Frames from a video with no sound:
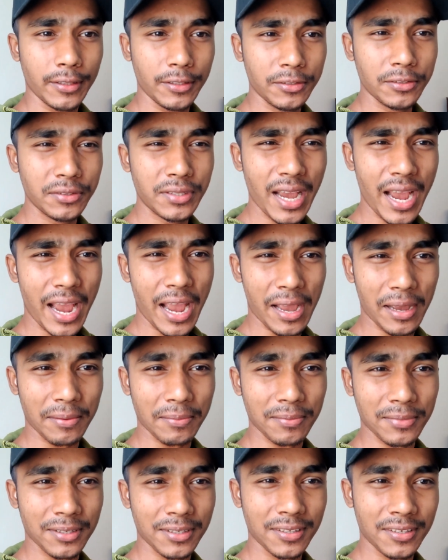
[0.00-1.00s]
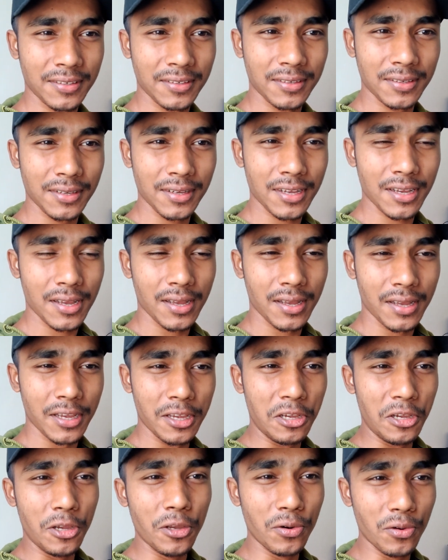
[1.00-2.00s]
Damn.
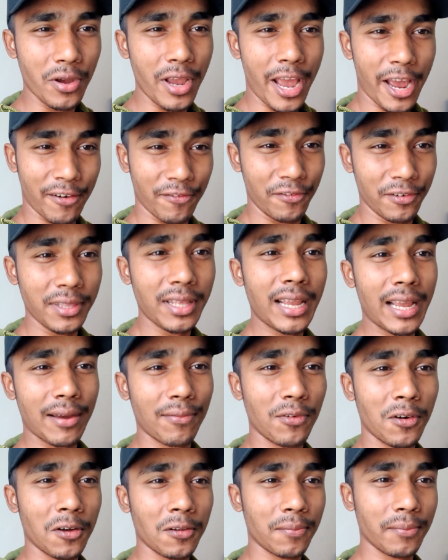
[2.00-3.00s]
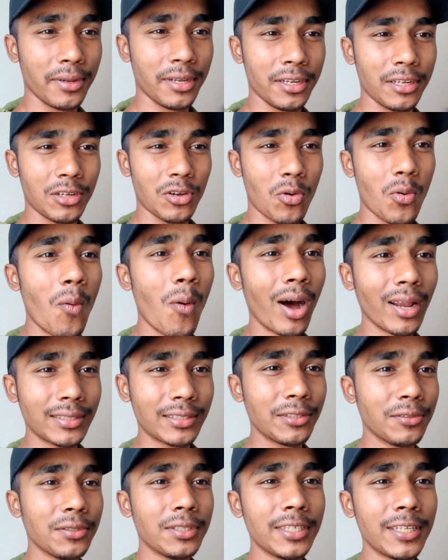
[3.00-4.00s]
You know everything about me. What
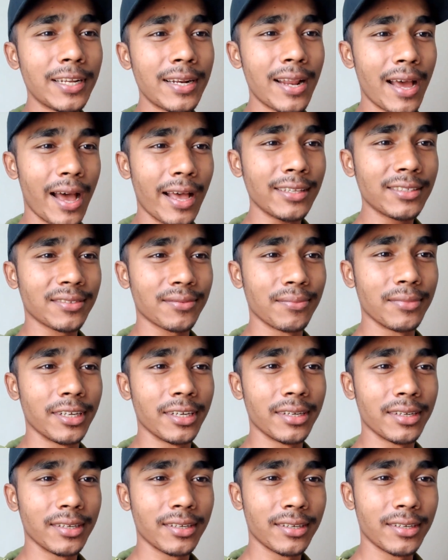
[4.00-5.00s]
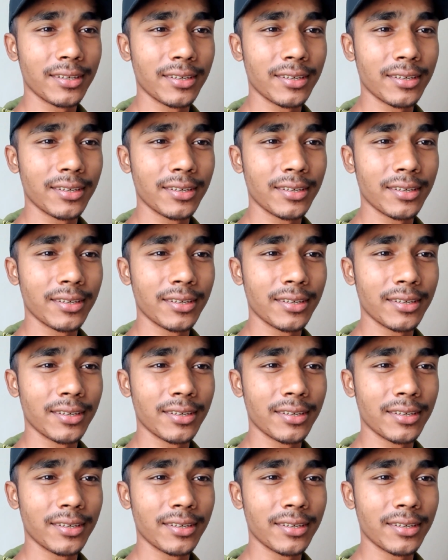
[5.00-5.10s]
you didn't ask me?